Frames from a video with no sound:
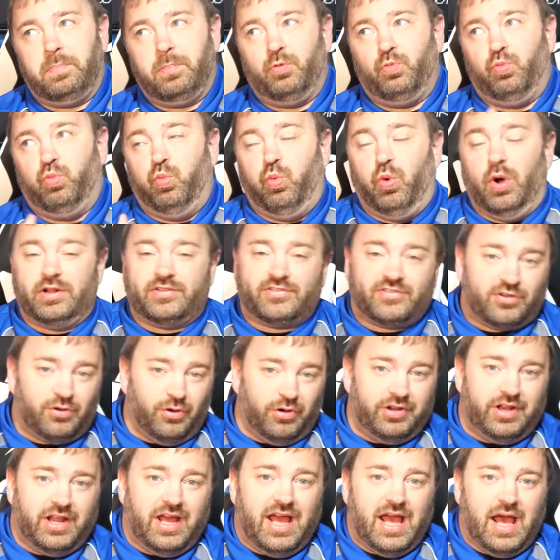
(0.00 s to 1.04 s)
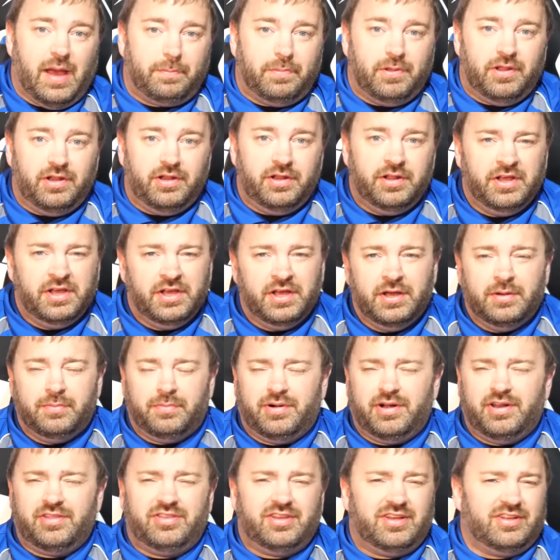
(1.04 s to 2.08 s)
what's going to happen,
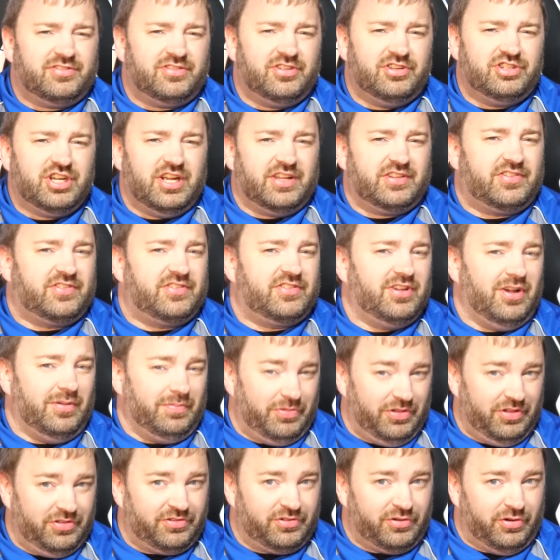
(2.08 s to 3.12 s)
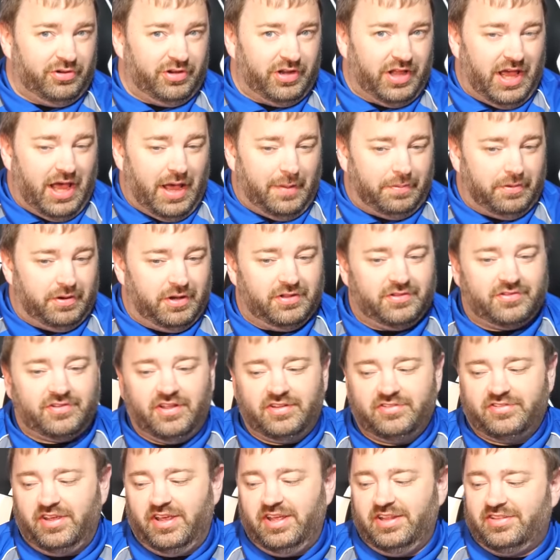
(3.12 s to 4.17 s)
but it does suggest something's going to happen. And
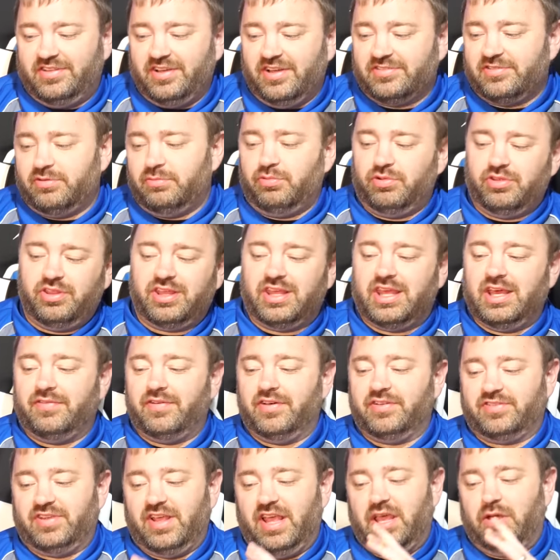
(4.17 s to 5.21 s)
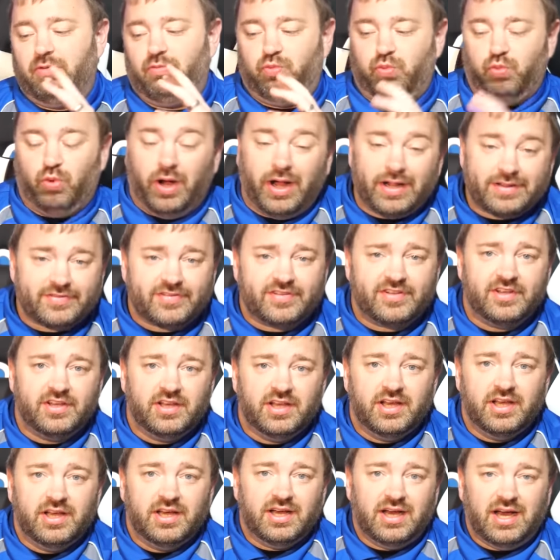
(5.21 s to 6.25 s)
since it doesn't really give us a what,
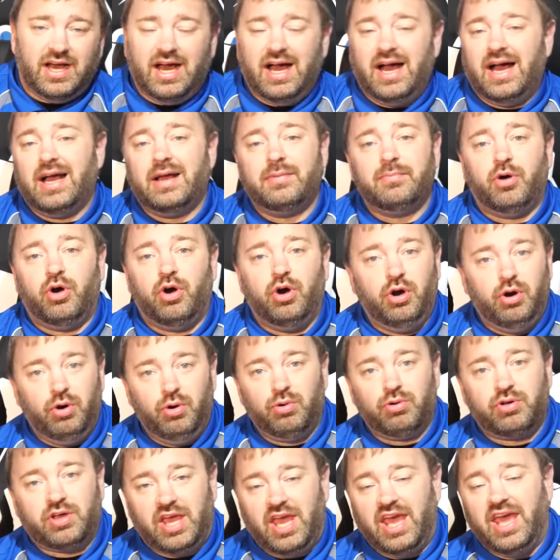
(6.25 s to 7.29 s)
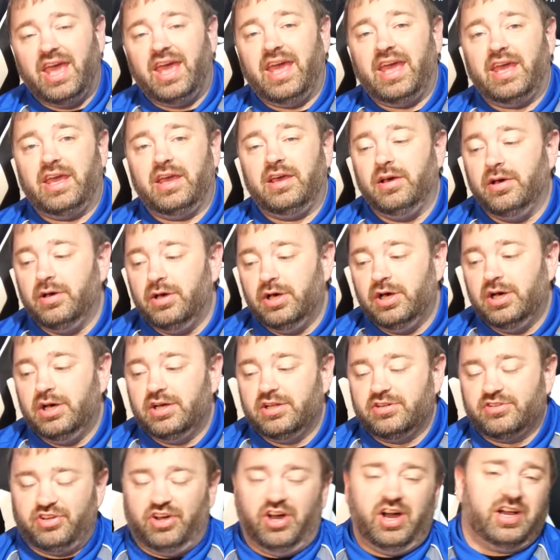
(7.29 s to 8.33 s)
I'm okay
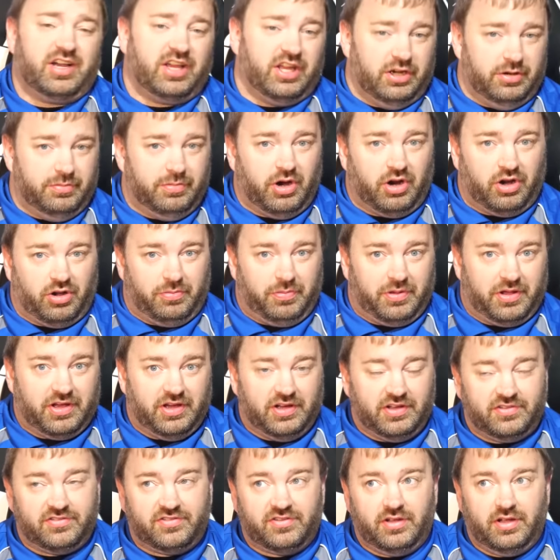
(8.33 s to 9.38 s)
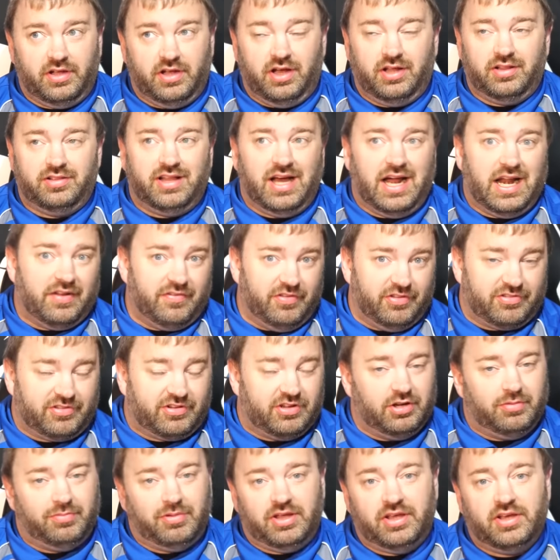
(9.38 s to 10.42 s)
talking about it because a lot of it's
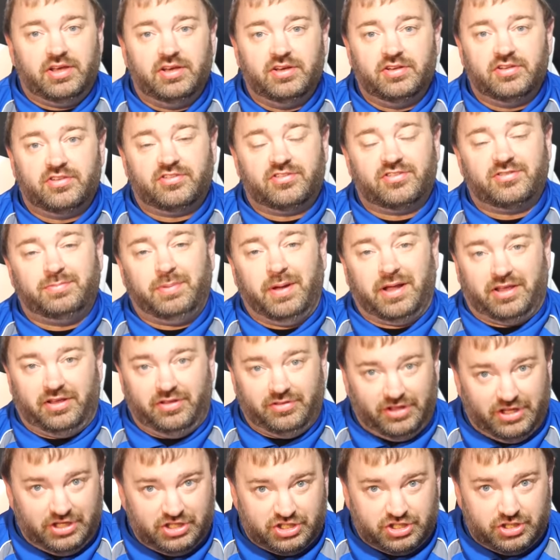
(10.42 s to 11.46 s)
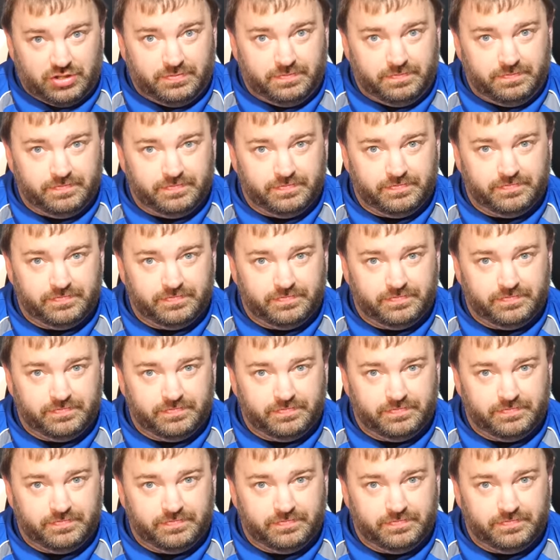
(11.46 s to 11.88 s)
going to be speculation.